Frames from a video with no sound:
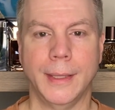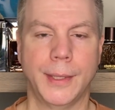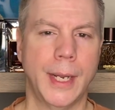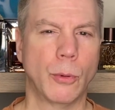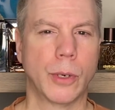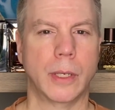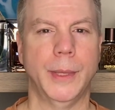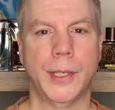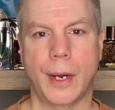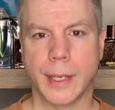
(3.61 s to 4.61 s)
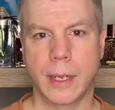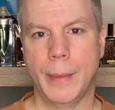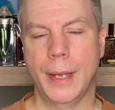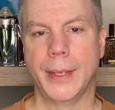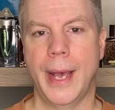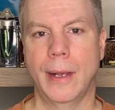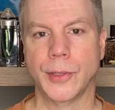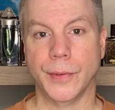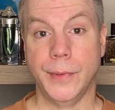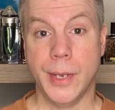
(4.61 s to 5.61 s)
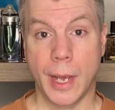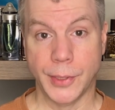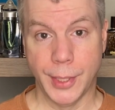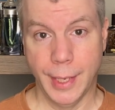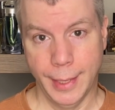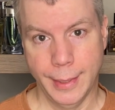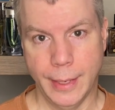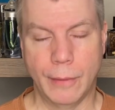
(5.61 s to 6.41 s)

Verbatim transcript: Today we're going to be talking about the House of Dossier.